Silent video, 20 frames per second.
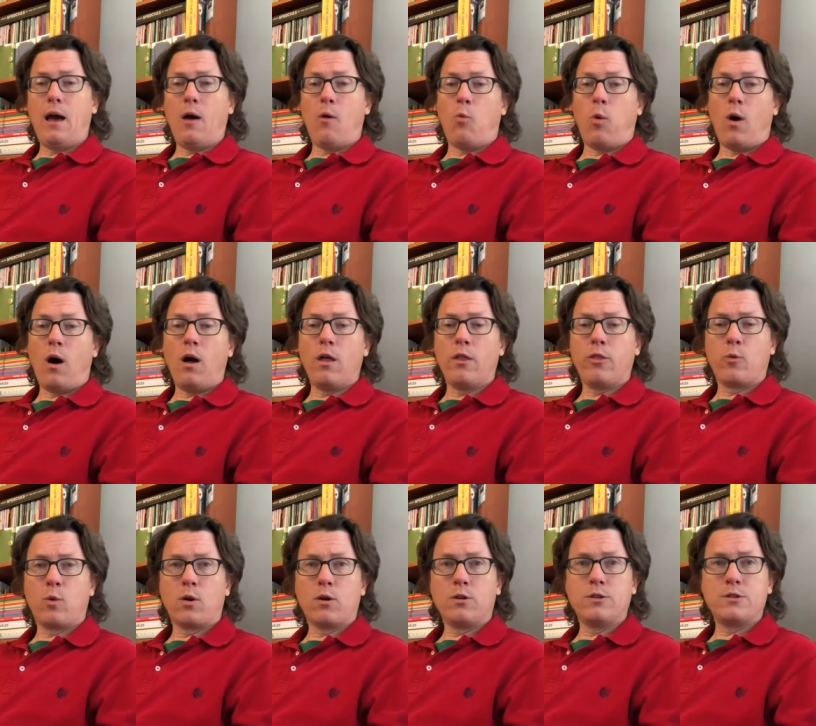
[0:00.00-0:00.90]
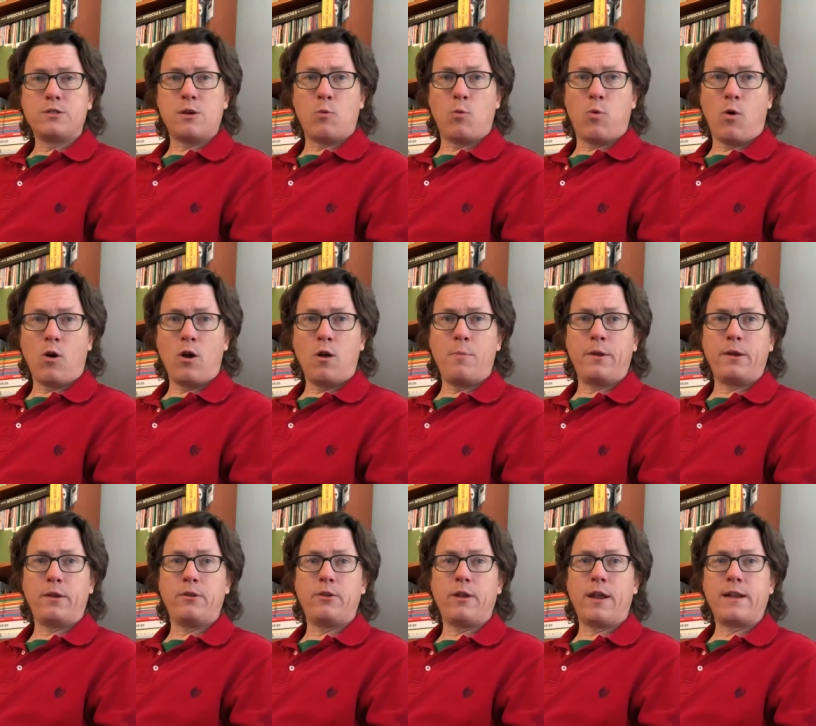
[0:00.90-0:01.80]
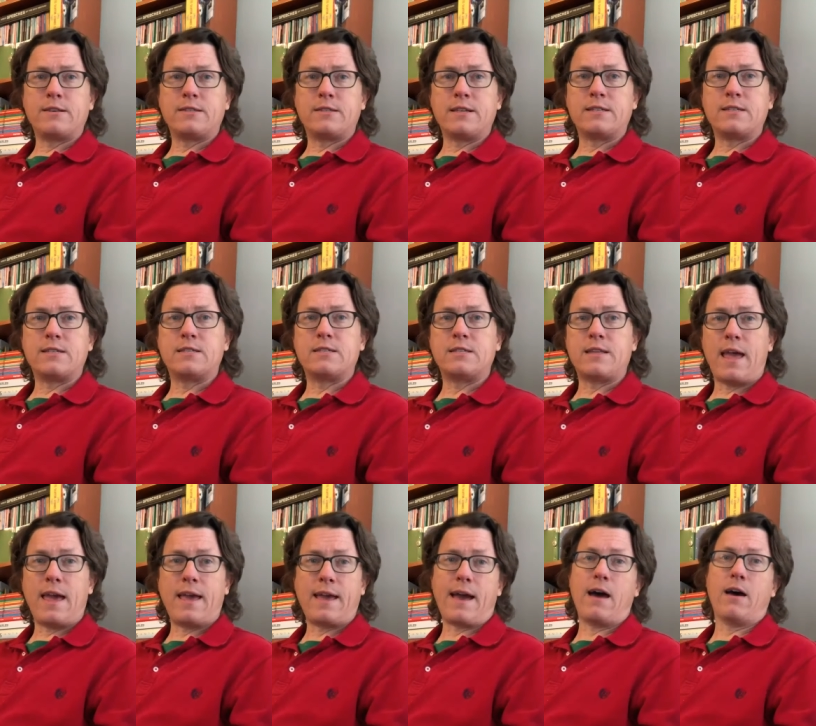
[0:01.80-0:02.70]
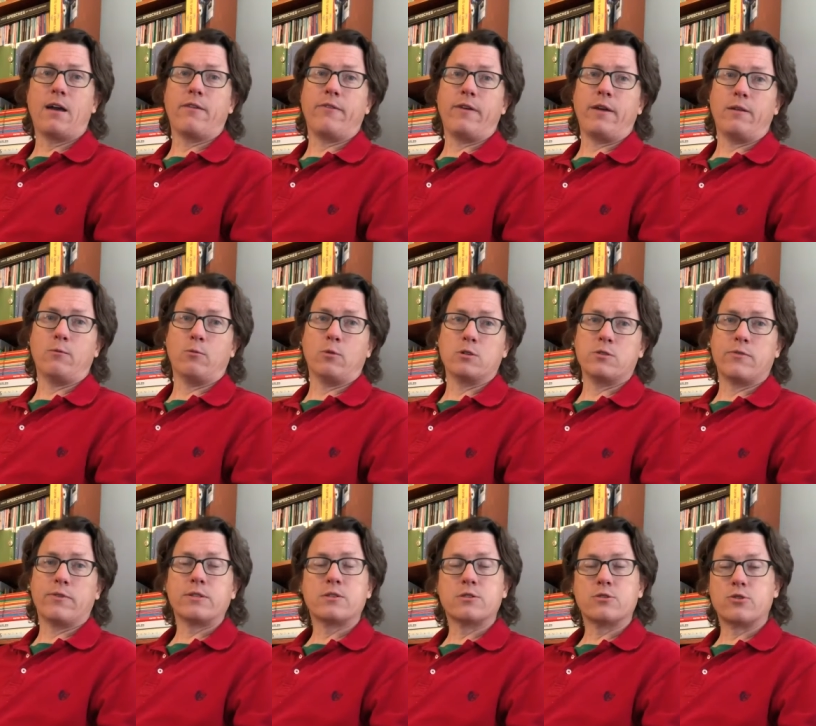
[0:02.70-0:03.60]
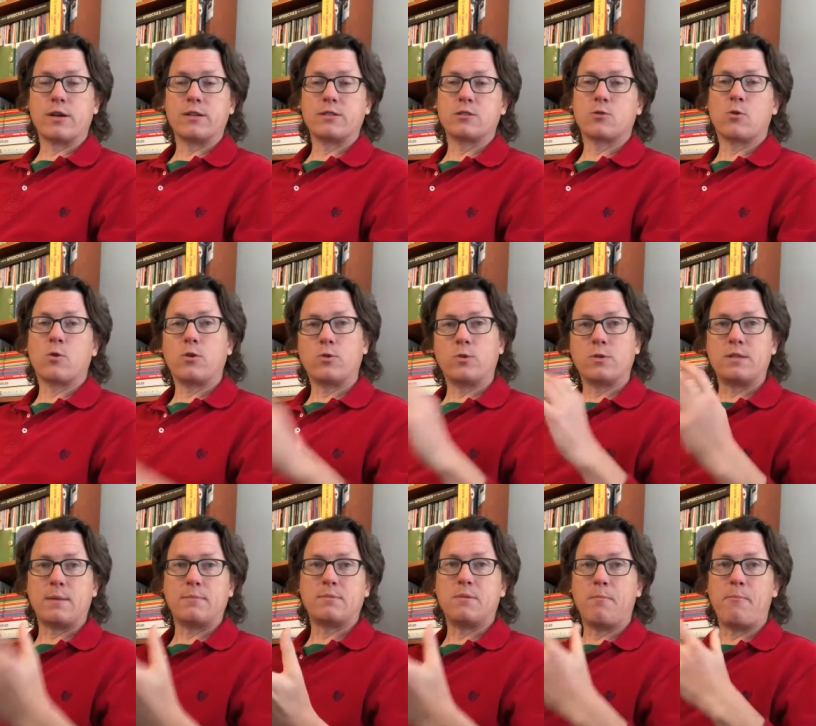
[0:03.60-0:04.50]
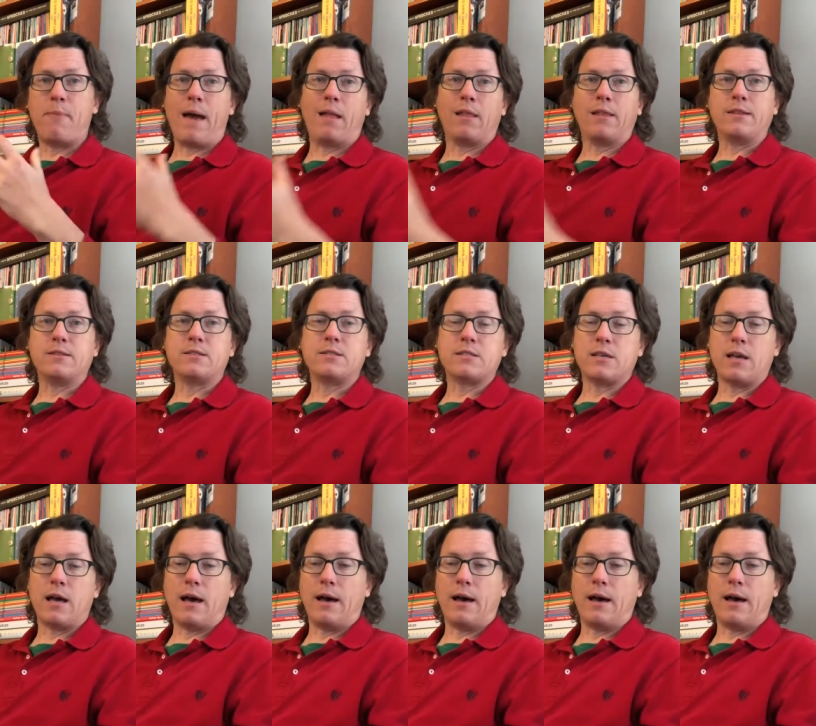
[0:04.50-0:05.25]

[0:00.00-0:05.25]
While the world is at war, but the United States is staying out of it, and Roosevelt's address is going to attempt to balance